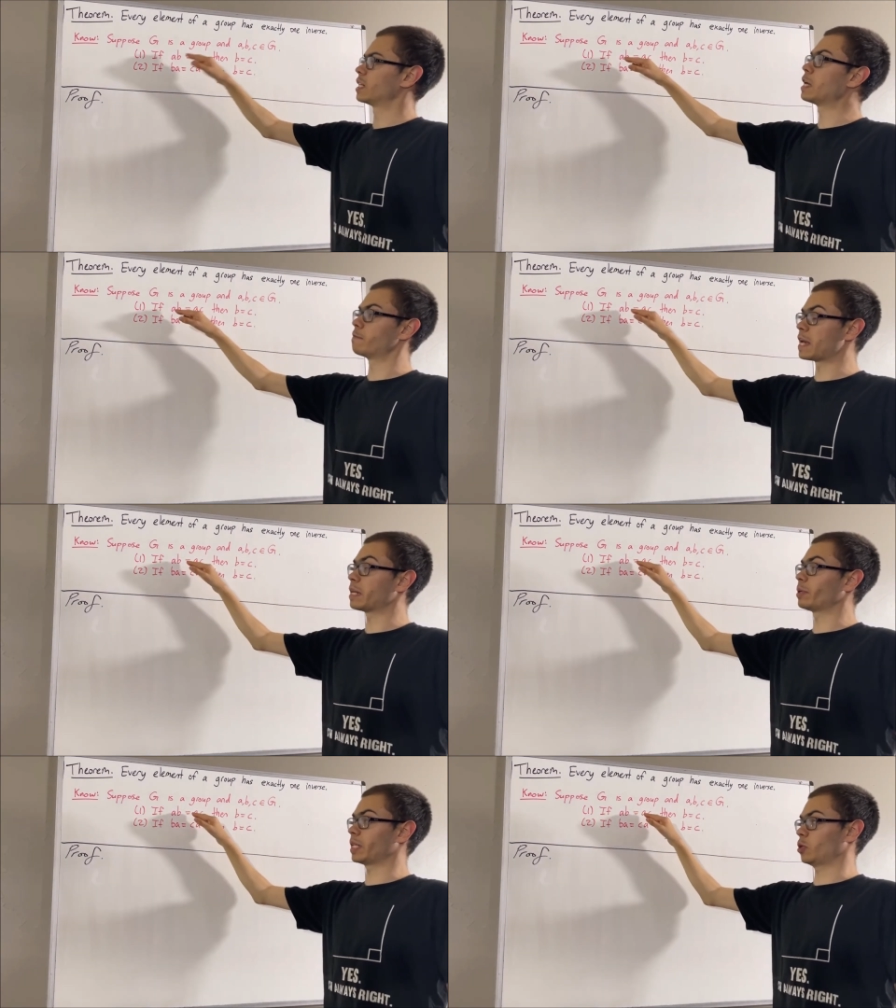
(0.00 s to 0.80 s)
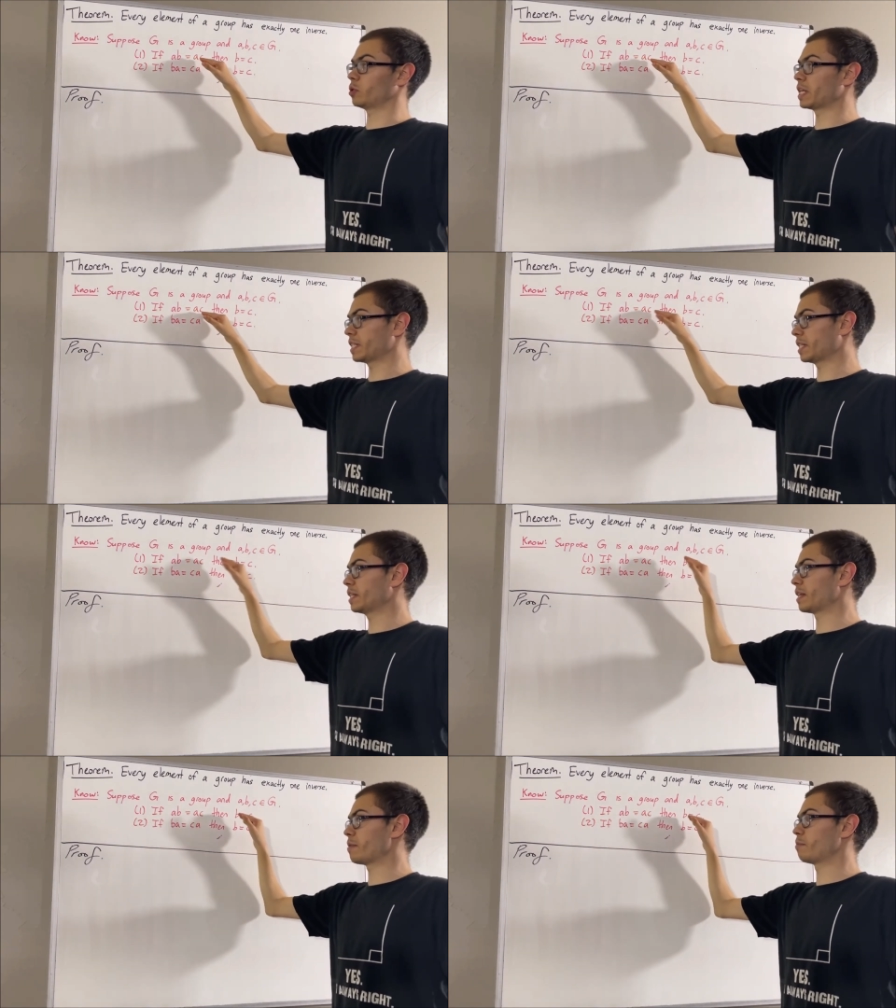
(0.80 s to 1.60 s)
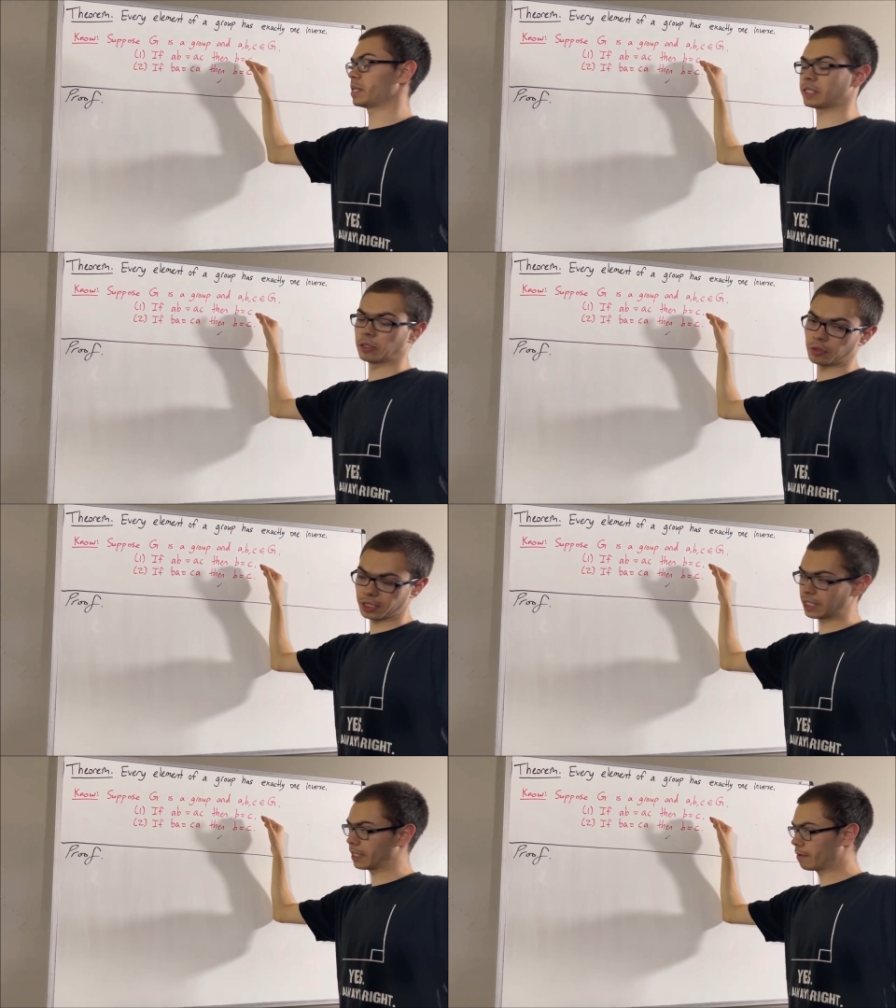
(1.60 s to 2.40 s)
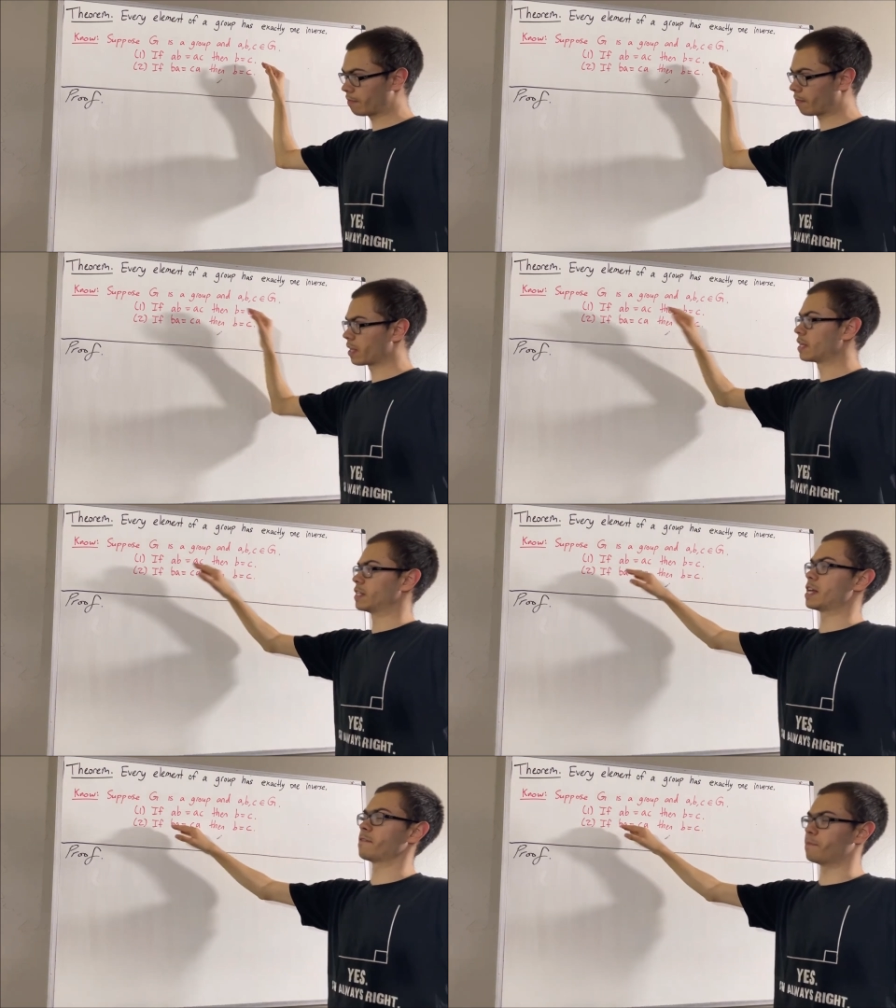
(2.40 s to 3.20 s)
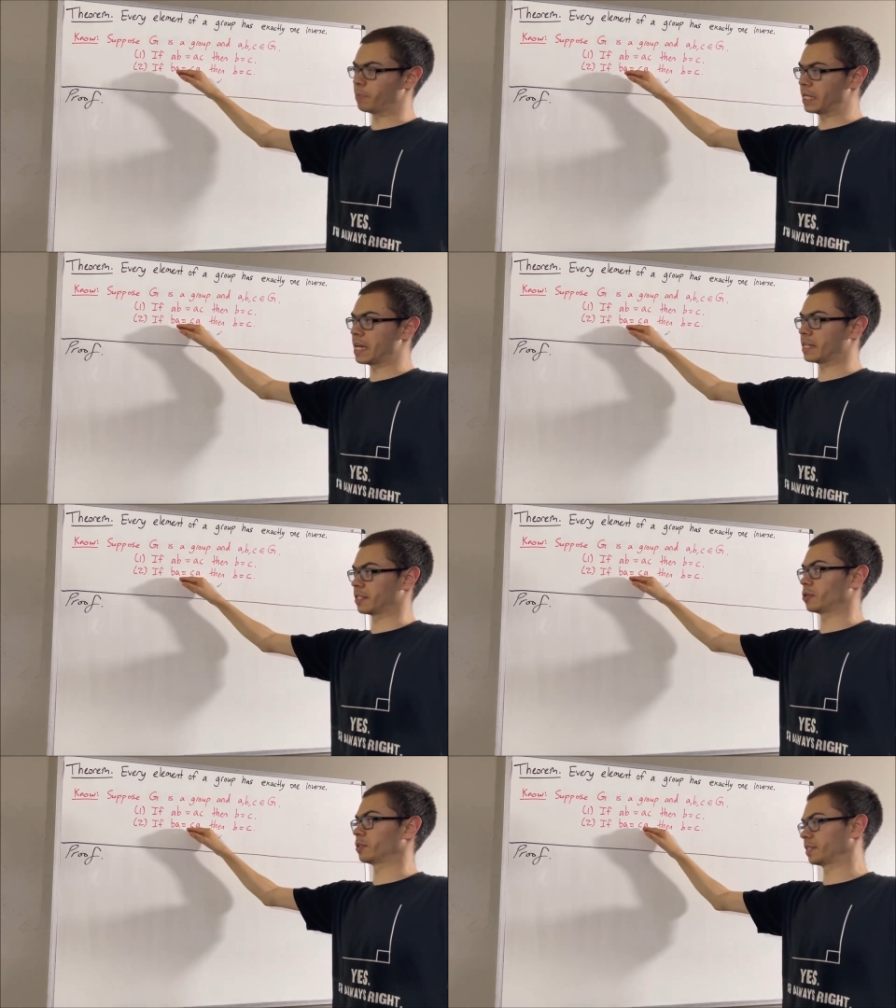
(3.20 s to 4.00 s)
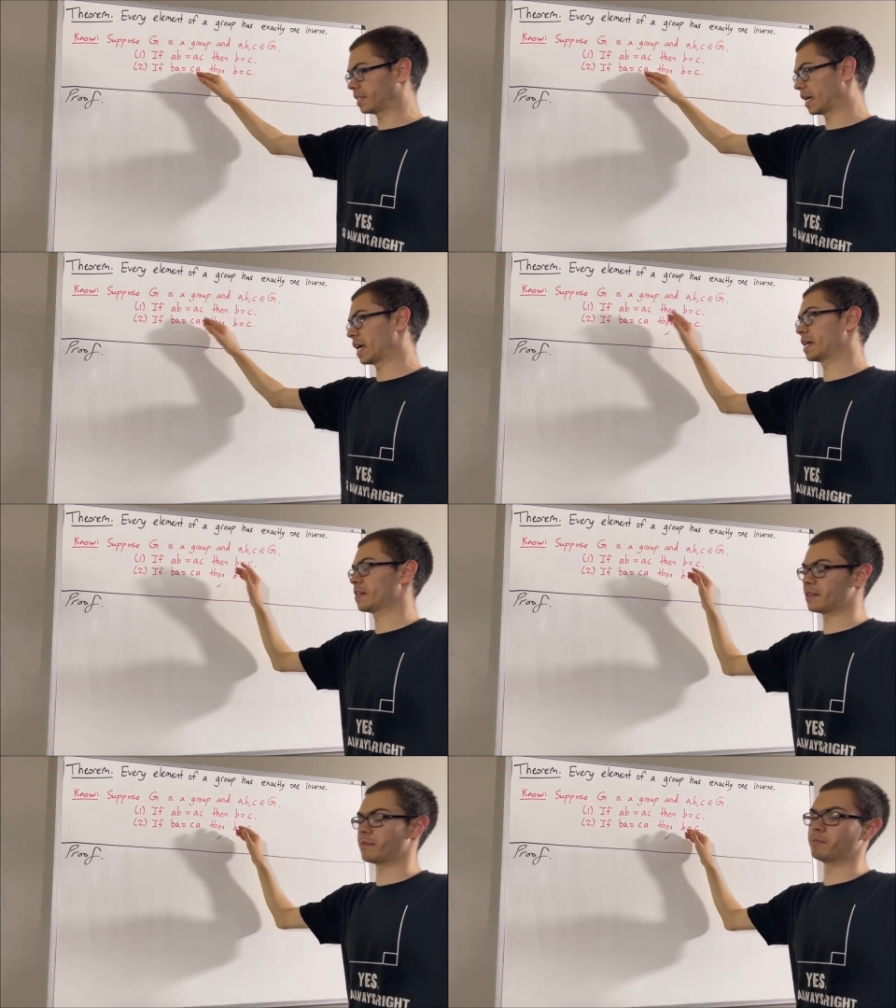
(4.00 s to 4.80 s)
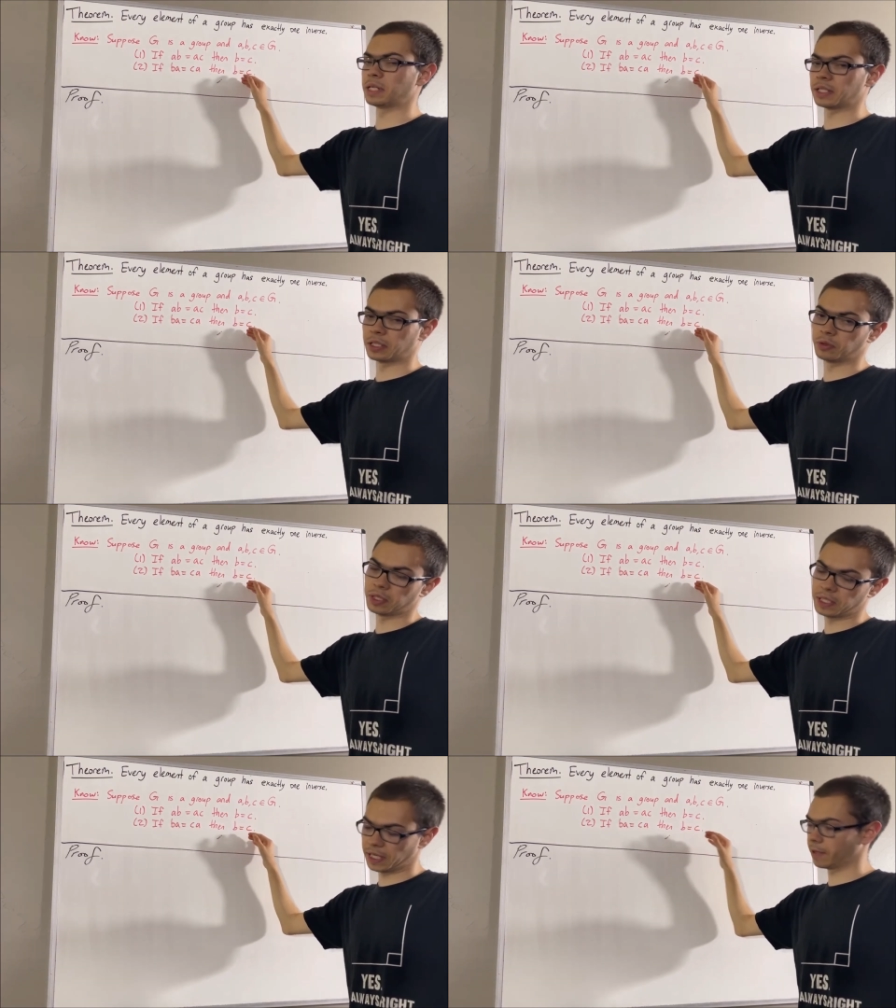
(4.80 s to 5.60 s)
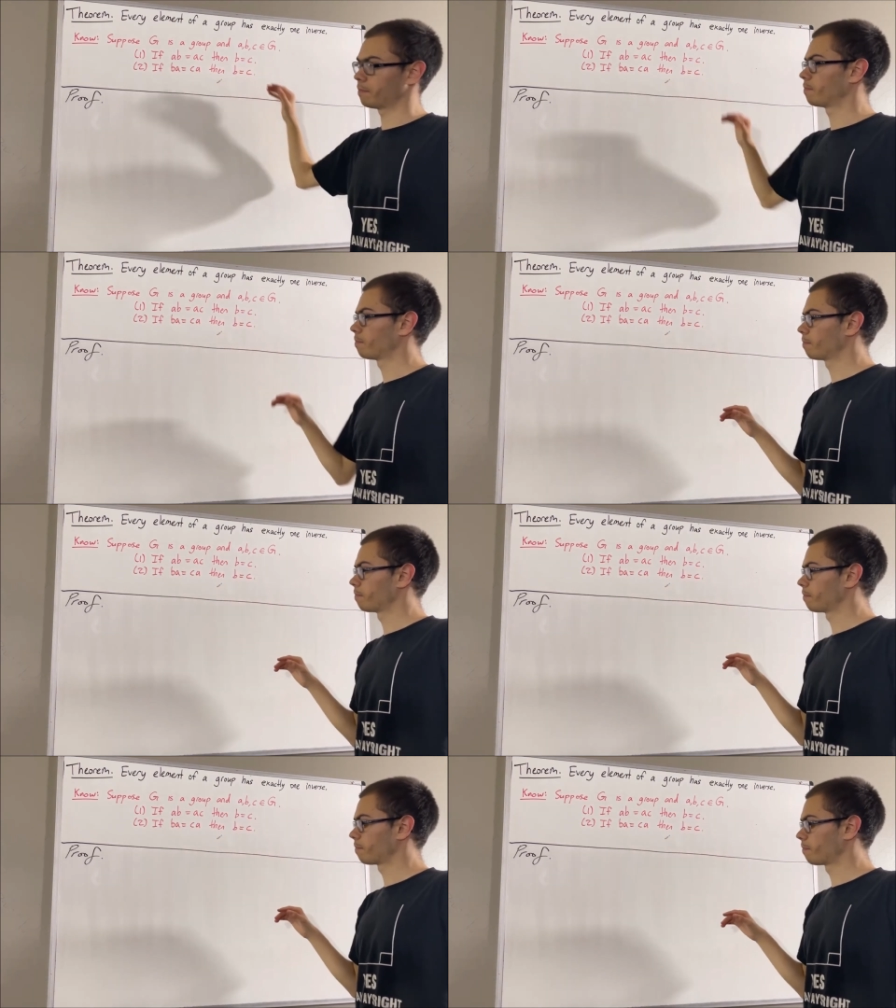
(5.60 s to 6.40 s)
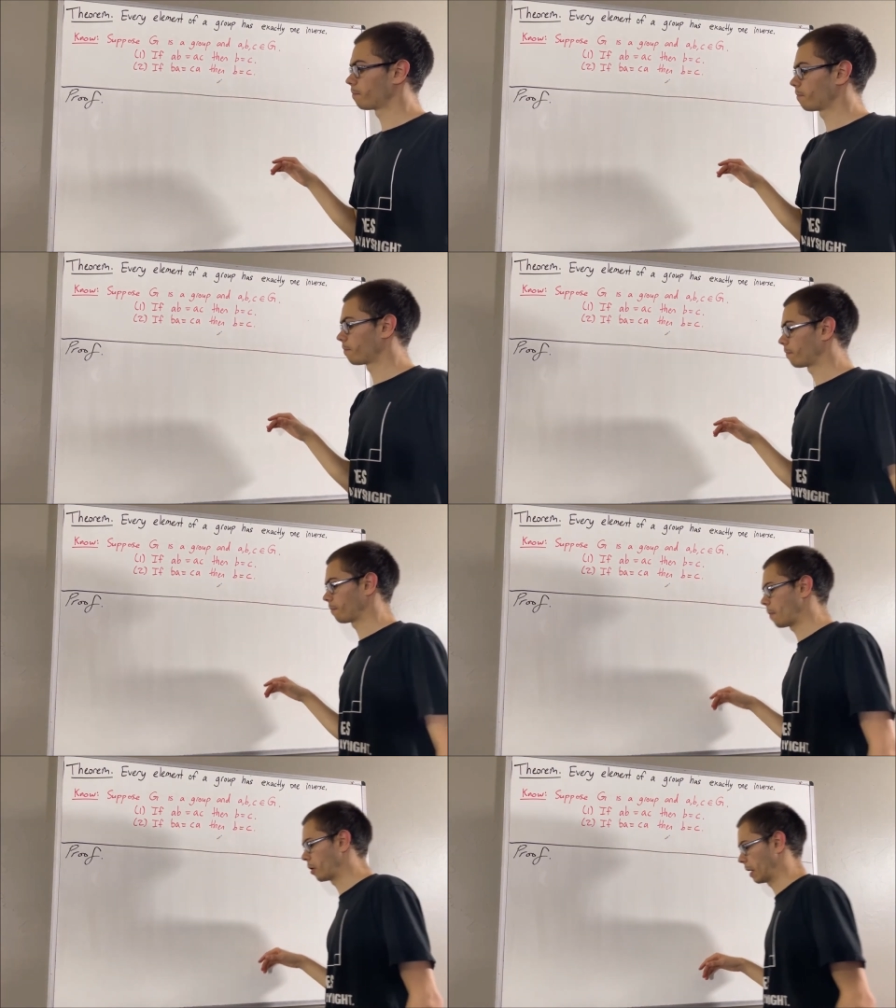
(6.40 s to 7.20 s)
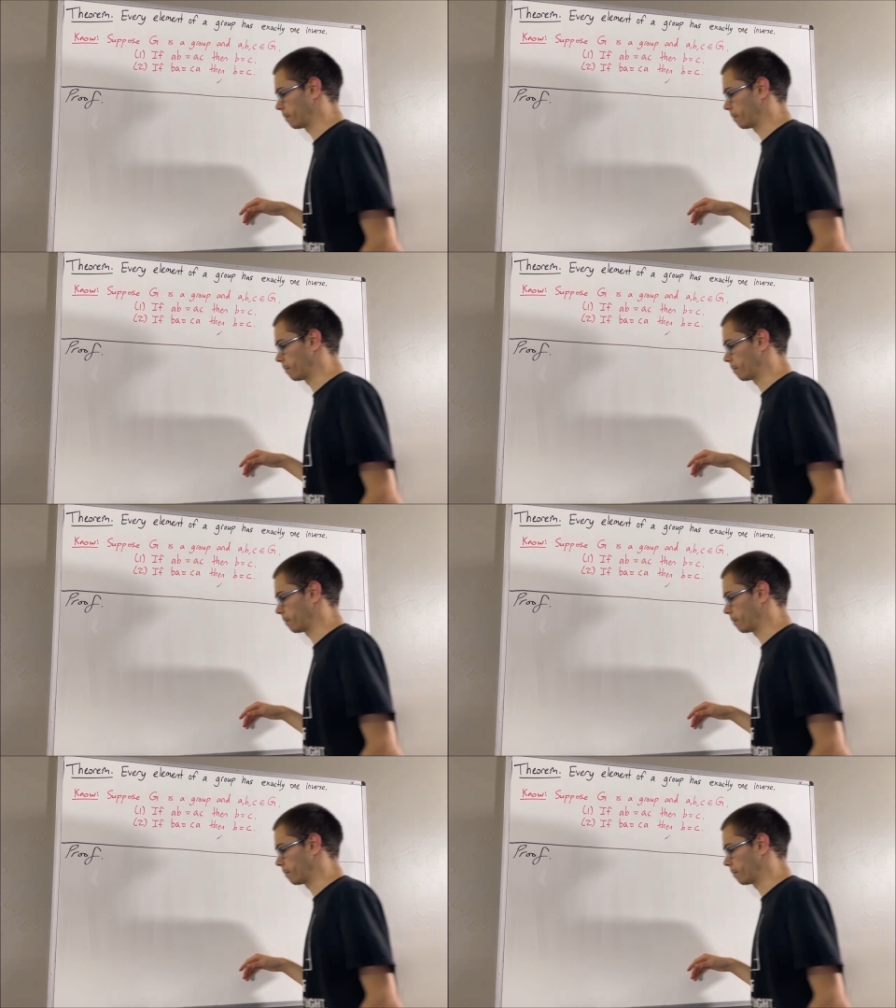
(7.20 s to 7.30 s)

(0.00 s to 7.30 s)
If AB equals AC, then B is equal to C. If BA is equal to CA, then B is equal to C. Okay,